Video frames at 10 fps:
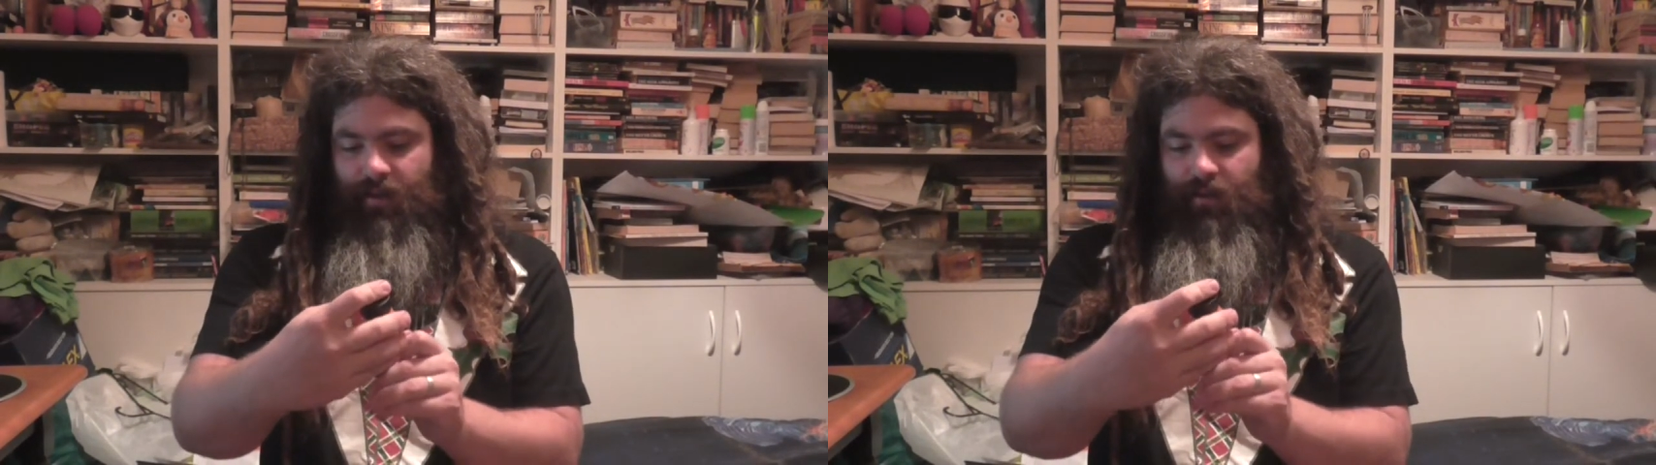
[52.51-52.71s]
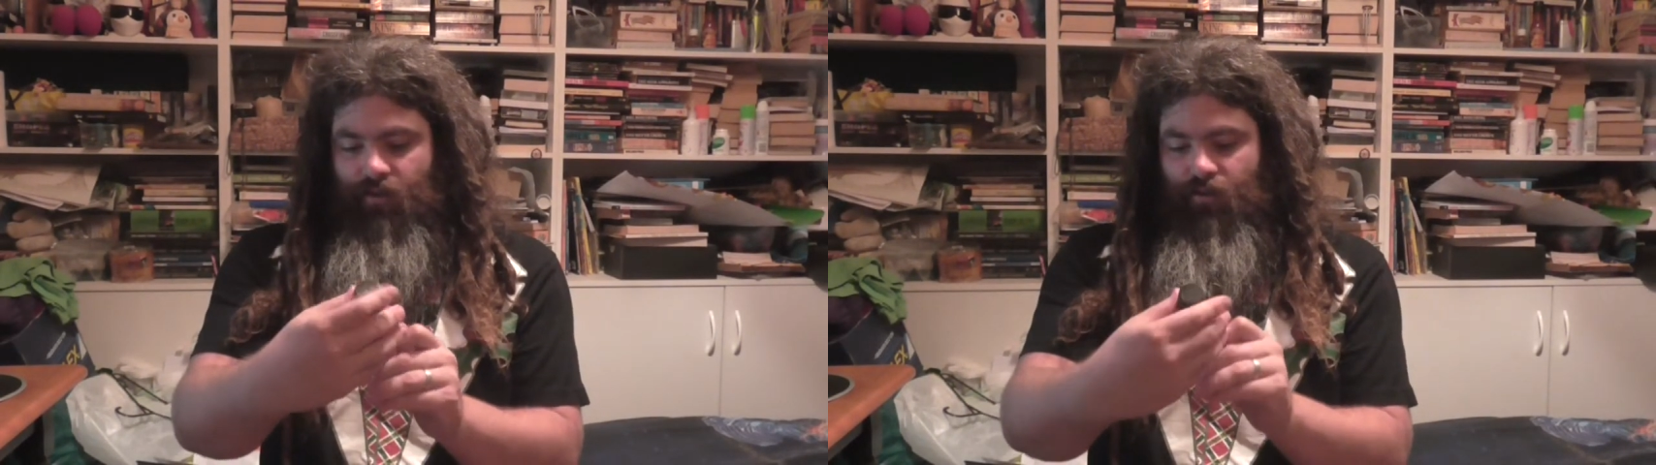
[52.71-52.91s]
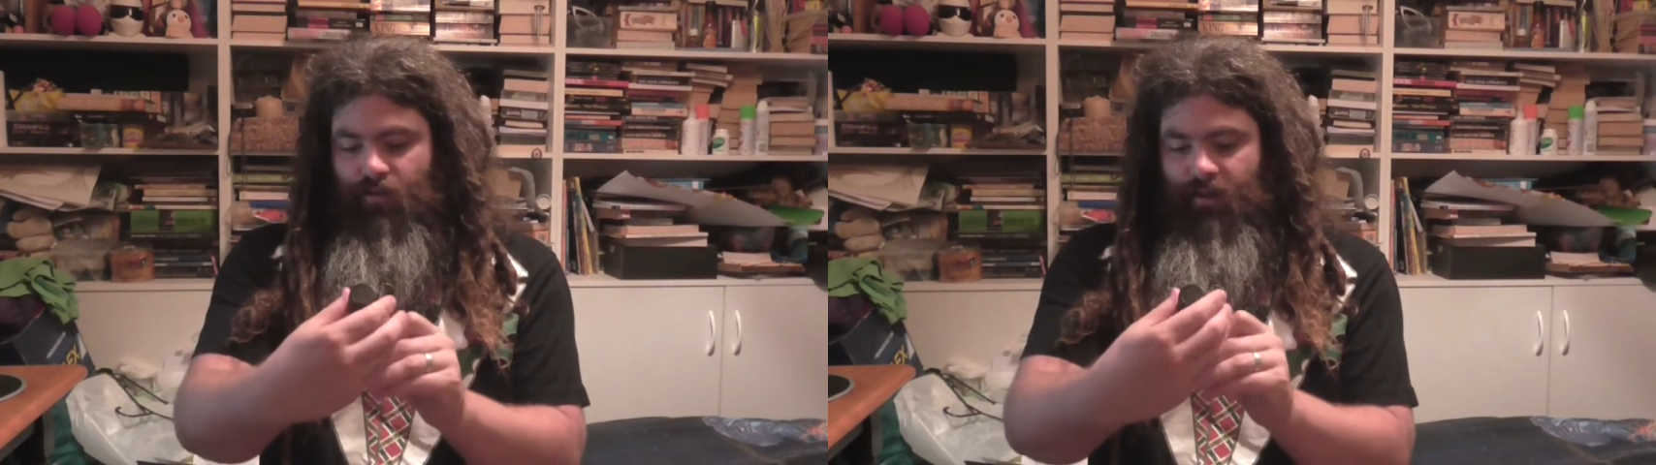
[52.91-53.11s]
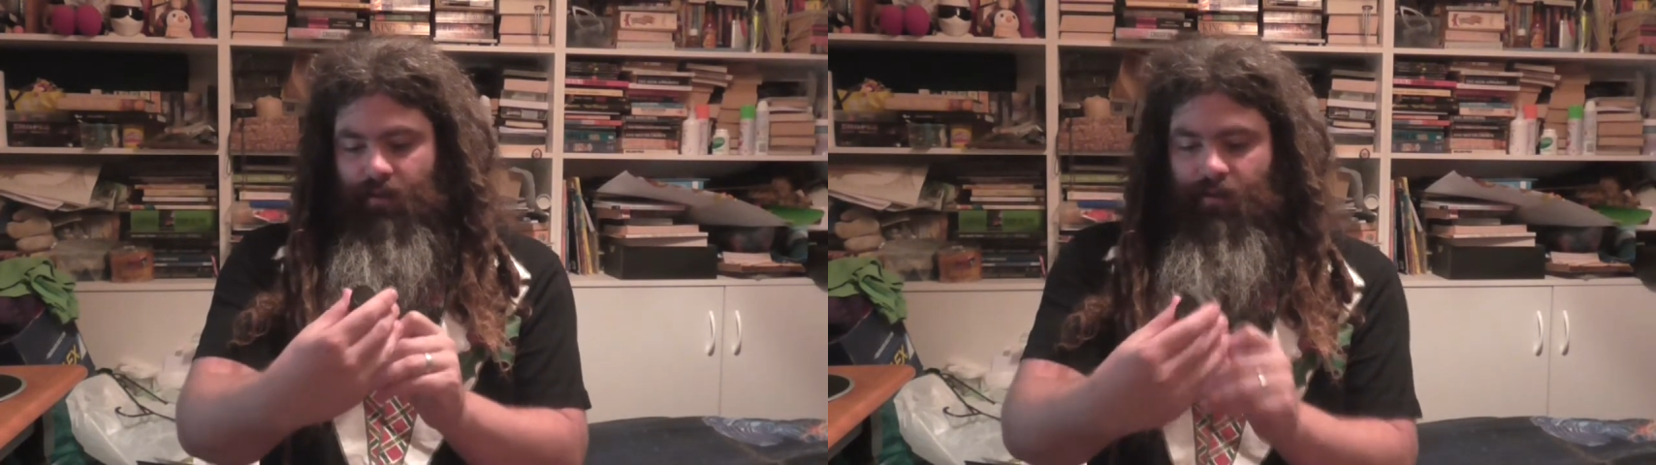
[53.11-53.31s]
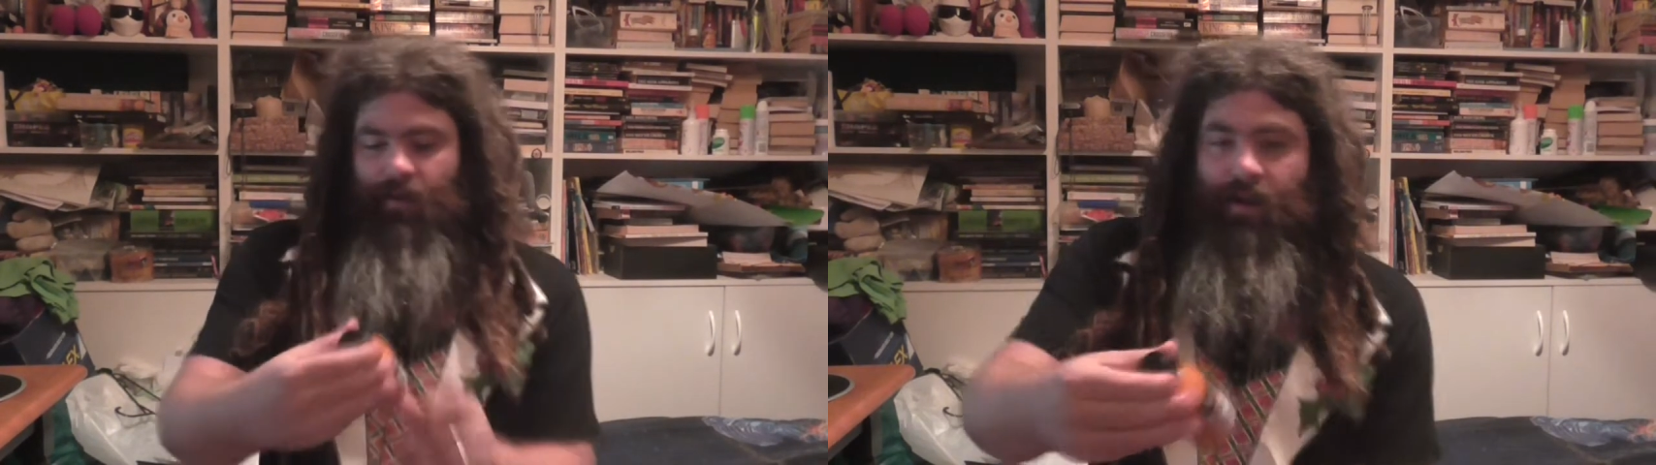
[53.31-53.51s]
in New
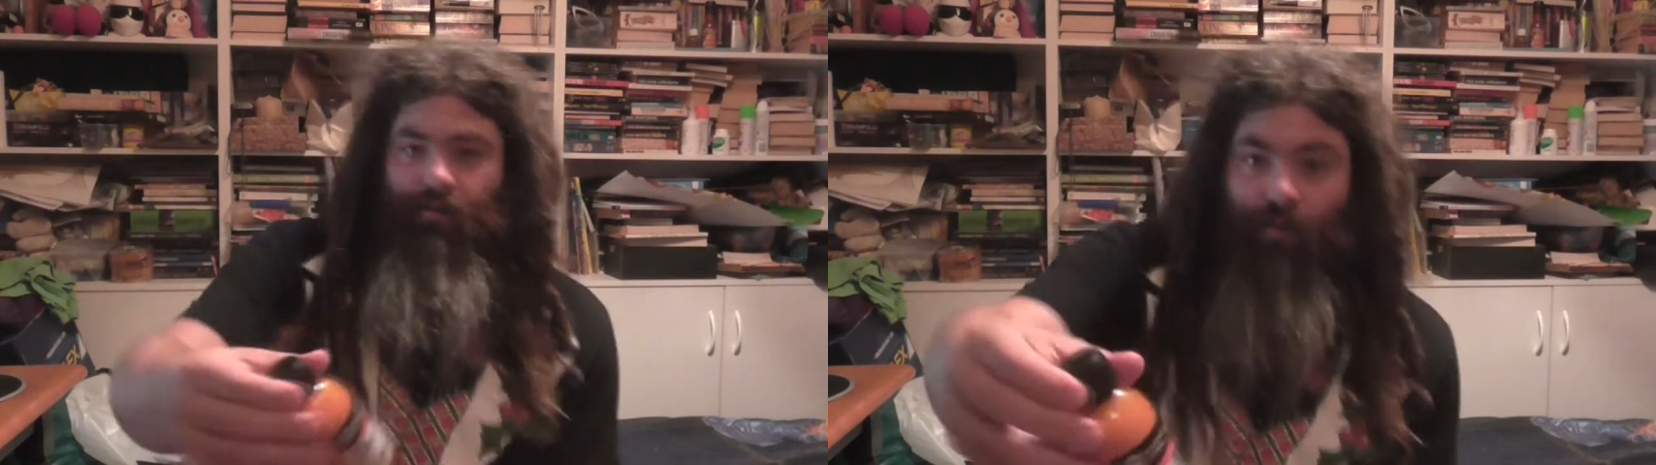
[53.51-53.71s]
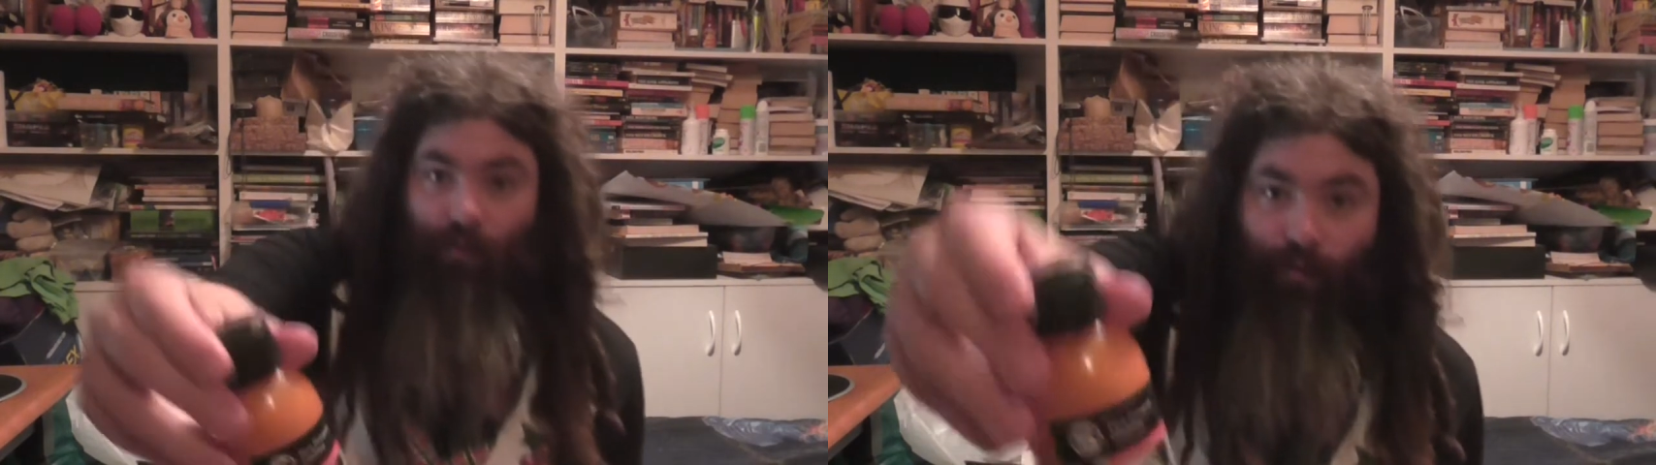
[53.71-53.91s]
Zealand, we have